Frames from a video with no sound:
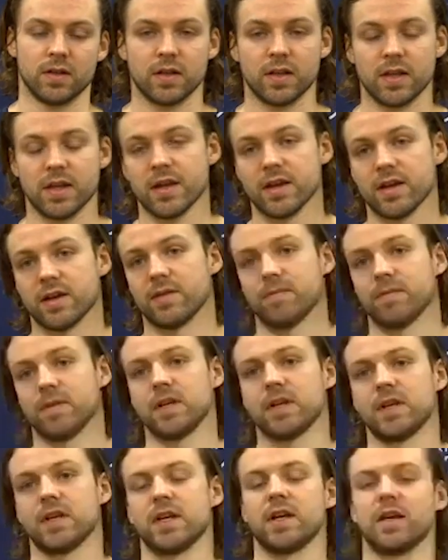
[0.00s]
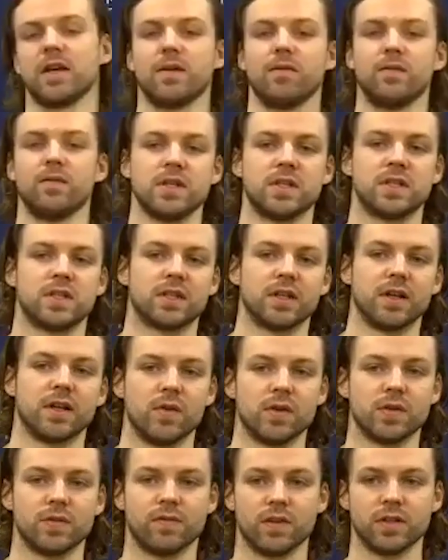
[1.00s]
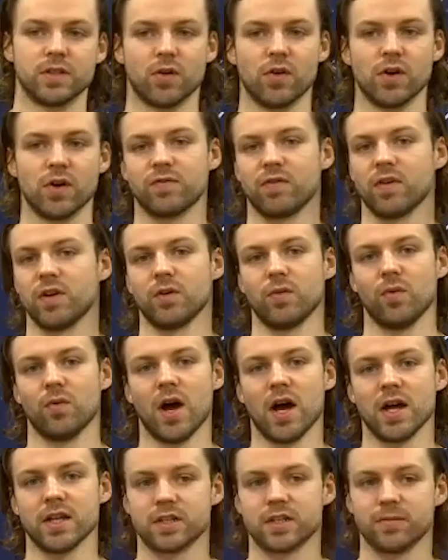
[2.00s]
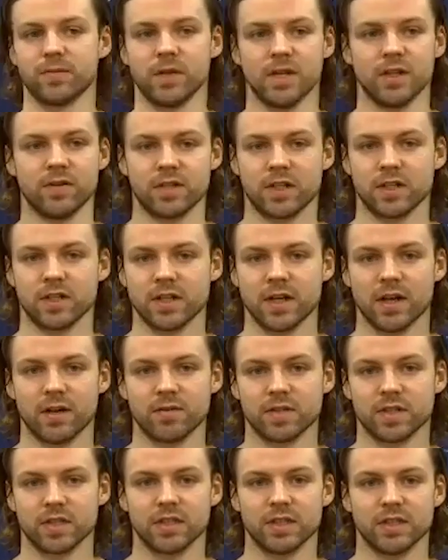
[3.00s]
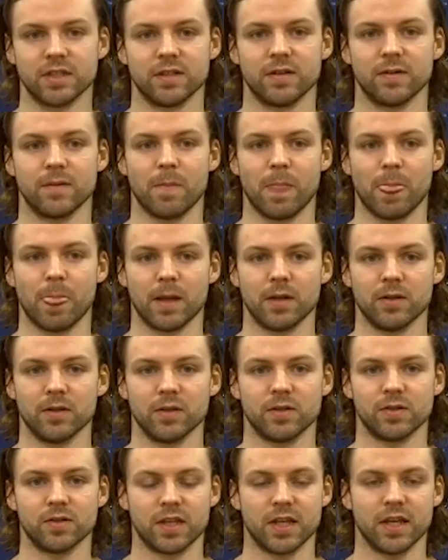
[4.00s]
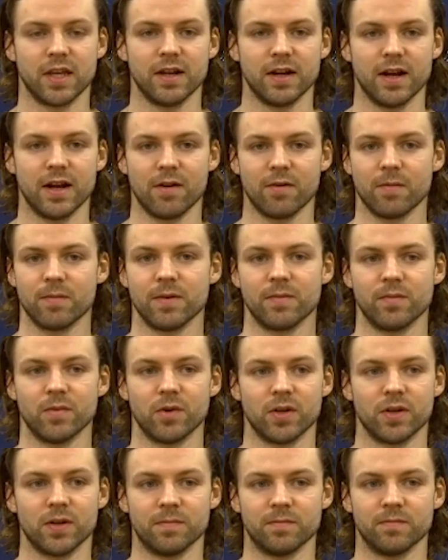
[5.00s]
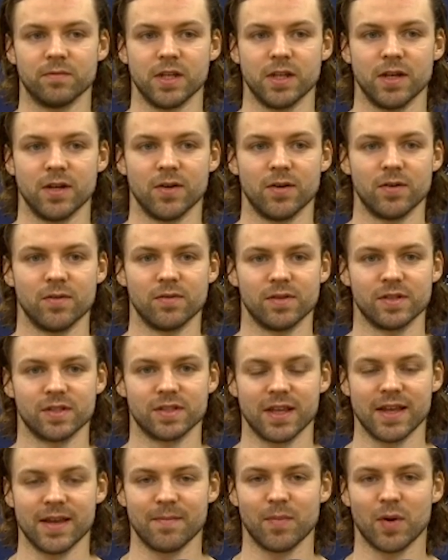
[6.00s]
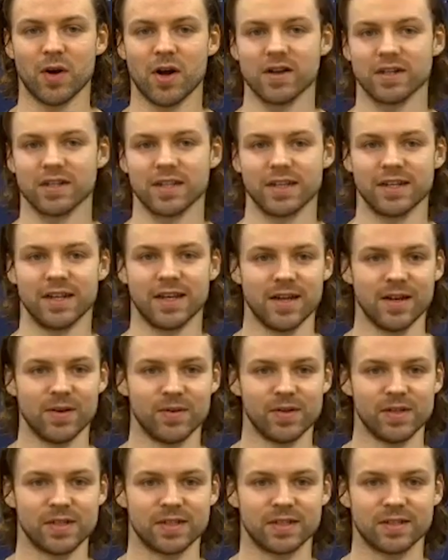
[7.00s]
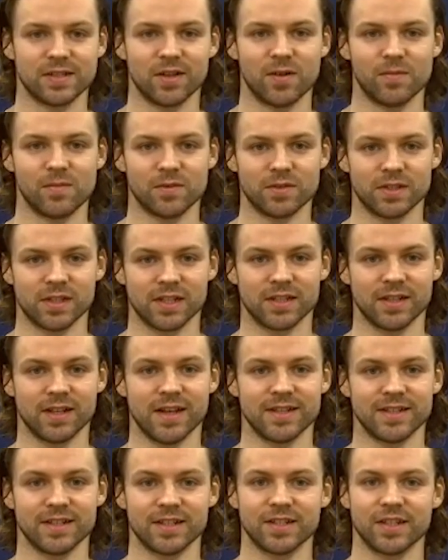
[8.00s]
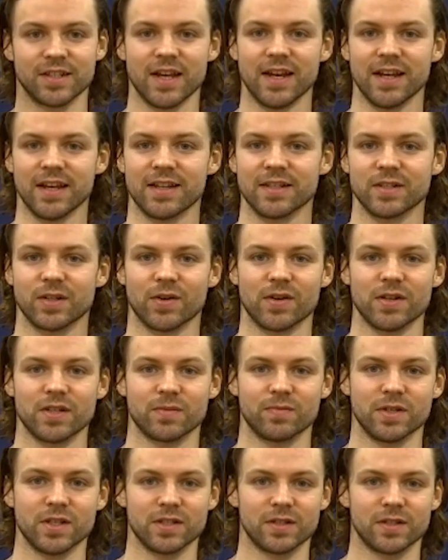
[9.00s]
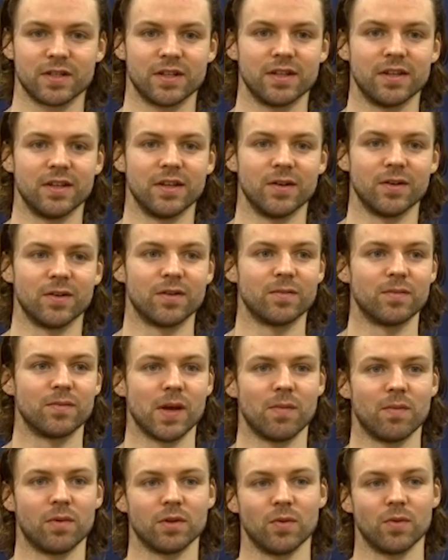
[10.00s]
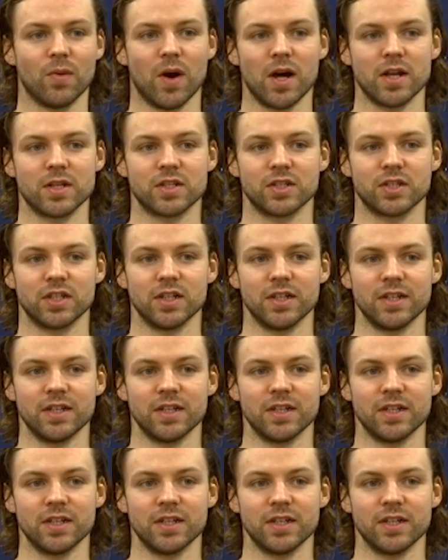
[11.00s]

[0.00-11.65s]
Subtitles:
Yeah, I mean, it was, it's always fun to watch. I mean, since I was a little kid, I remember, you know, it was like Boxing Day was almost as exciting as Christmas, you know, to be able to watch